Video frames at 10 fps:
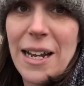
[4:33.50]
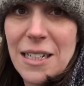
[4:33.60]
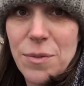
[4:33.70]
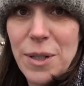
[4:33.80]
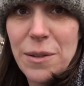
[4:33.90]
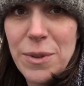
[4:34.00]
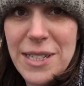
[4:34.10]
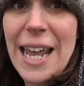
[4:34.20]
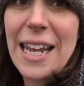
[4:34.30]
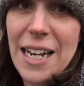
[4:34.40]
lines were
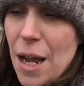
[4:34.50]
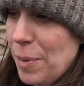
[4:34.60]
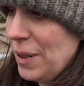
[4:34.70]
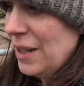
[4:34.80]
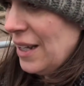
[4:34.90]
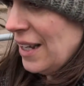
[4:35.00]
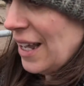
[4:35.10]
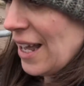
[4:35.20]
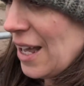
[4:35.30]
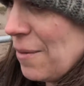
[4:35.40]
taken up
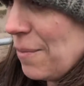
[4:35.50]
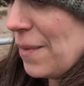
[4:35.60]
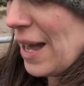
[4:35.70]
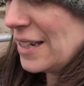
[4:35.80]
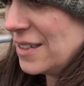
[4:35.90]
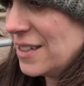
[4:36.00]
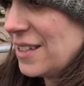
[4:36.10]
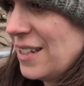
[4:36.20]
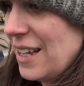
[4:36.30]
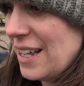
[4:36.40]
and
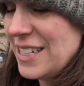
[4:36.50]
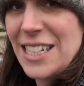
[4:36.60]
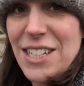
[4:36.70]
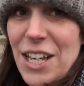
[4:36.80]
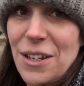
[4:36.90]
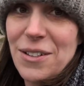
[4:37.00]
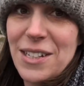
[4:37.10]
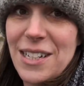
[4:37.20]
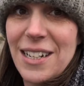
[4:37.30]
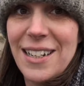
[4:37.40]

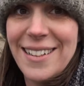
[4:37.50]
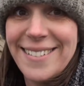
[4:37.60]
disused.